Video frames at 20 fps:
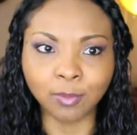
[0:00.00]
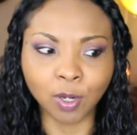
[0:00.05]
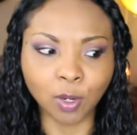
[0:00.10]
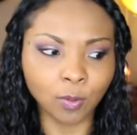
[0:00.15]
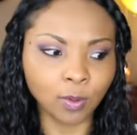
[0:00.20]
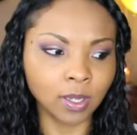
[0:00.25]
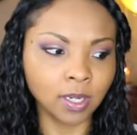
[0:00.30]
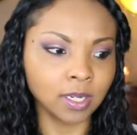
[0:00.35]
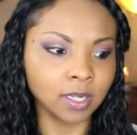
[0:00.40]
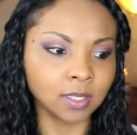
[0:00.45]
No
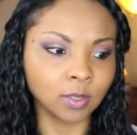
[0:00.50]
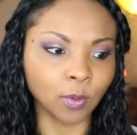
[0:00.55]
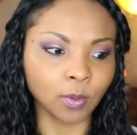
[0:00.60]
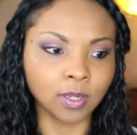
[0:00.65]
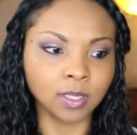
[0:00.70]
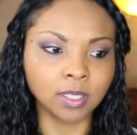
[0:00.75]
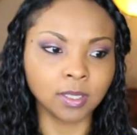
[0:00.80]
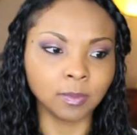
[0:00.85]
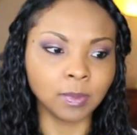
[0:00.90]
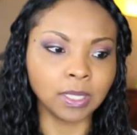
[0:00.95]
one is
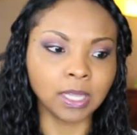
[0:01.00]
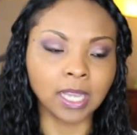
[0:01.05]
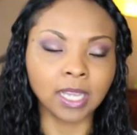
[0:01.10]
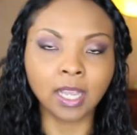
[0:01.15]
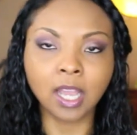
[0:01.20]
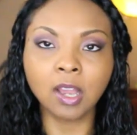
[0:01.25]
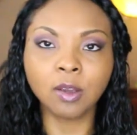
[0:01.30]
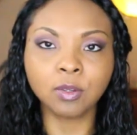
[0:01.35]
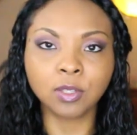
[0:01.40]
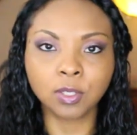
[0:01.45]
going to be like,
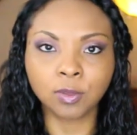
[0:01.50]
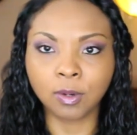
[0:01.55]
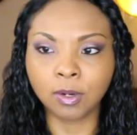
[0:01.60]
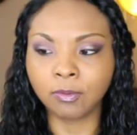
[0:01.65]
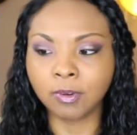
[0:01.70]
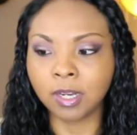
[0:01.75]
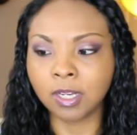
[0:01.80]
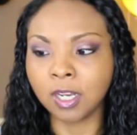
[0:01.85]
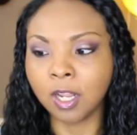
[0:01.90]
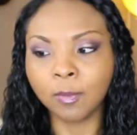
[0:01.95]
oh, she's wearing
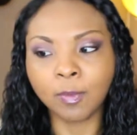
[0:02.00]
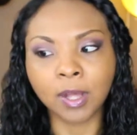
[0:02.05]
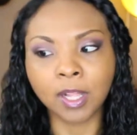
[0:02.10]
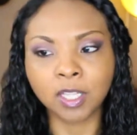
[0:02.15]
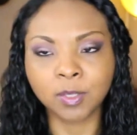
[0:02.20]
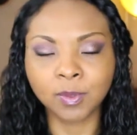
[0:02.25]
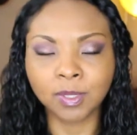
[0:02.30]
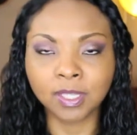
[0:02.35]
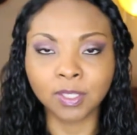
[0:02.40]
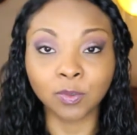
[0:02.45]
red nail
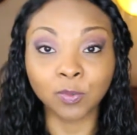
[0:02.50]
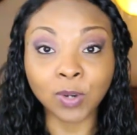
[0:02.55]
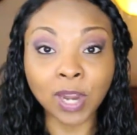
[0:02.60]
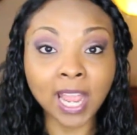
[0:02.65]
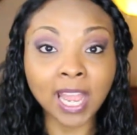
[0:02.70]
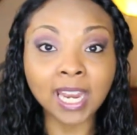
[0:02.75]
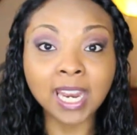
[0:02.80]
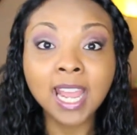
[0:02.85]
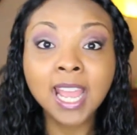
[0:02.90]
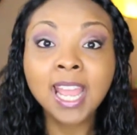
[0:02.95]
polish, because
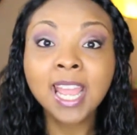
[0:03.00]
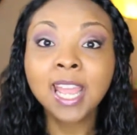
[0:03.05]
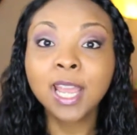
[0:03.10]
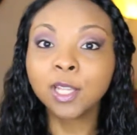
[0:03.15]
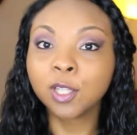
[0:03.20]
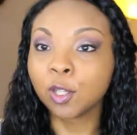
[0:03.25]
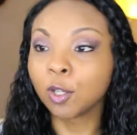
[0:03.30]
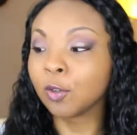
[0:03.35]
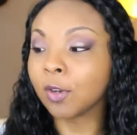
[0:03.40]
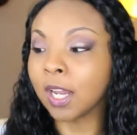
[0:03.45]
red
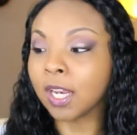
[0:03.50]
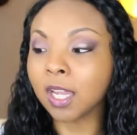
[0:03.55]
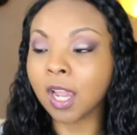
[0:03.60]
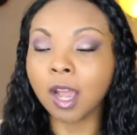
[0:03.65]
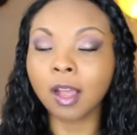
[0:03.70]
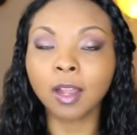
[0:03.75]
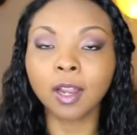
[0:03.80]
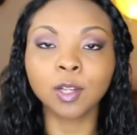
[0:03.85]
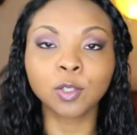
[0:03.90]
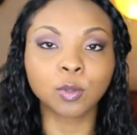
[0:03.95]
is a great
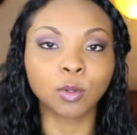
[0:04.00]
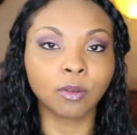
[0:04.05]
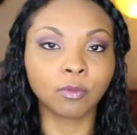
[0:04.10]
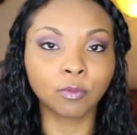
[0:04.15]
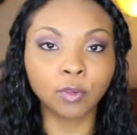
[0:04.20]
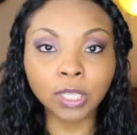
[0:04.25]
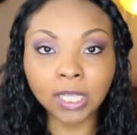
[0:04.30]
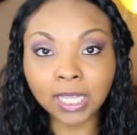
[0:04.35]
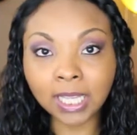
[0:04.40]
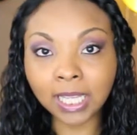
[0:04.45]
color. It's sort of
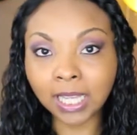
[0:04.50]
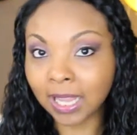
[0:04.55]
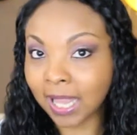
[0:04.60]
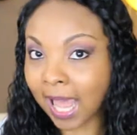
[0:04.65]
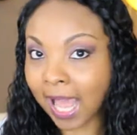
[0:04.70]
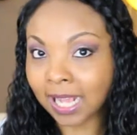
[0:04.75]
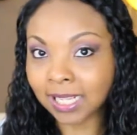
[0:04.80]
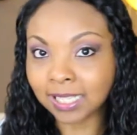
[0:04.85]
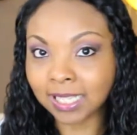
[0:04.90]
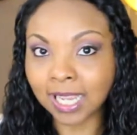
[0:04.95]
really
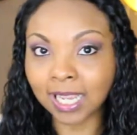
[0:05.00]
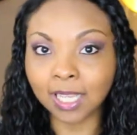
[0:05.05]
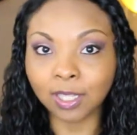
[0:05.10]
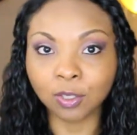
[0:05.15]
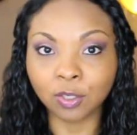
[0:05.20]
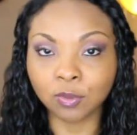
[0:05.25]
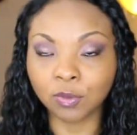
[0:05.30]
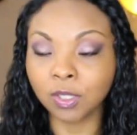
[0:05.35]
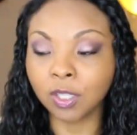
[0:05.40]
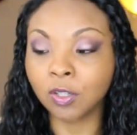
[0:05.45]
classic. It
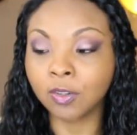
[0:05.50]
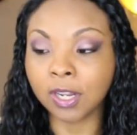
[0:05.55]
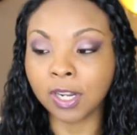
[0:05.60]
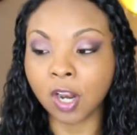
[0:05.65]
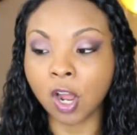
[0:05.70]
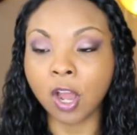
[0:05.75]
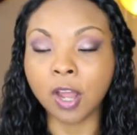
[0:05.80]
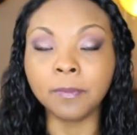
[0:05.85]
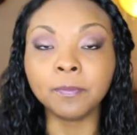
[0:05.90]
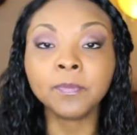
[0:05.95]
looks really great
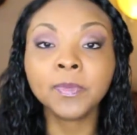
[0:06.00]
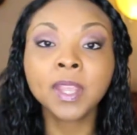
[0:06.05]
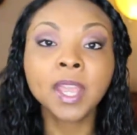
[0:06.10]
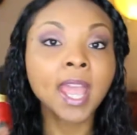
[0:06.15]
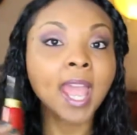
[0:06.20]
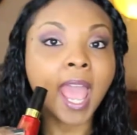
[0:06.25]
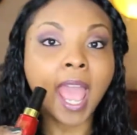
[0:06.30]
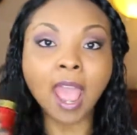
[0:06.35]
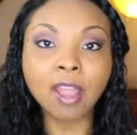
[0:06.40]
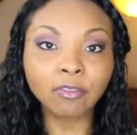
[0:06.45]
on
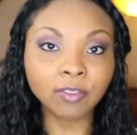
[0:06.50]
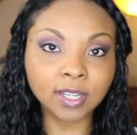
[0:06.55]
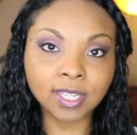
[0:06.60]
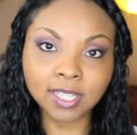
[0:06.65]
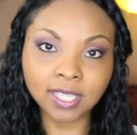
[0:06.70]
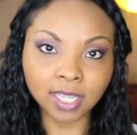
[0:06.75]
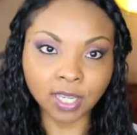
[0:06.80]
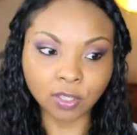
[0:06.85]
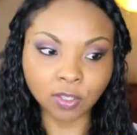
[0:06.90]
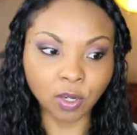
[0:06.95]
every
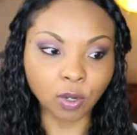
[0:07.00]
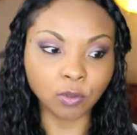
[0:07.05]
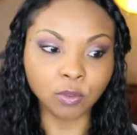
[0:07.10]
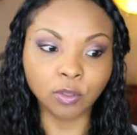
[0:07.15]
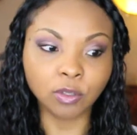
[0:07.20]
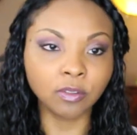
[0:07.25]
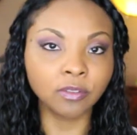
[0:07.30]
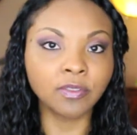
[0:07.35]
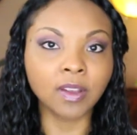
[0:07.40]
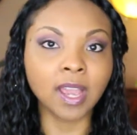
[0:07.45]
skin tone. You
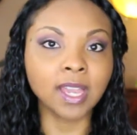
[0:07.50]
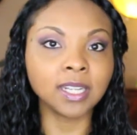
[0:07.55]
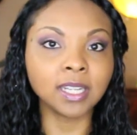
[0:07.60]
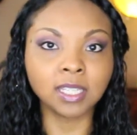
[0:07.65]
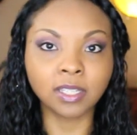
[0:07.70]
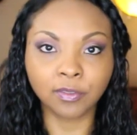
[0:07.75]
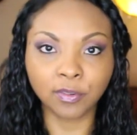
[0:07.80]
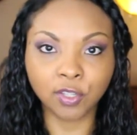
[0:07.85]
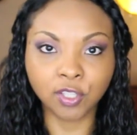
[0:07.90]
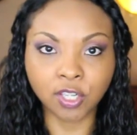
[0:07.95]
can find a
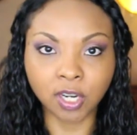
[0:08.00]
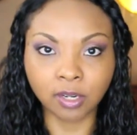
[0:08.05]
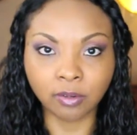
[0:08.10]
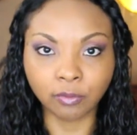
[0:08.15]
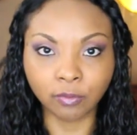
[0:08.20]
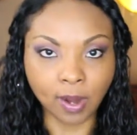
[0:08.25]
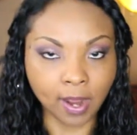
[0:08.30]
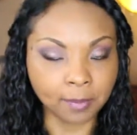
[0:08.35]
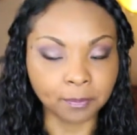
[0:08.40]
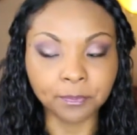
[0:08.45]
different shade
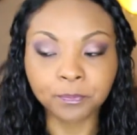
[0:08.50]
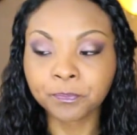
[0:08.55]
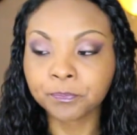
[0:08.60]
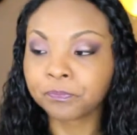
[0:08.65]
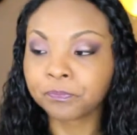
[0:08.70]
of red.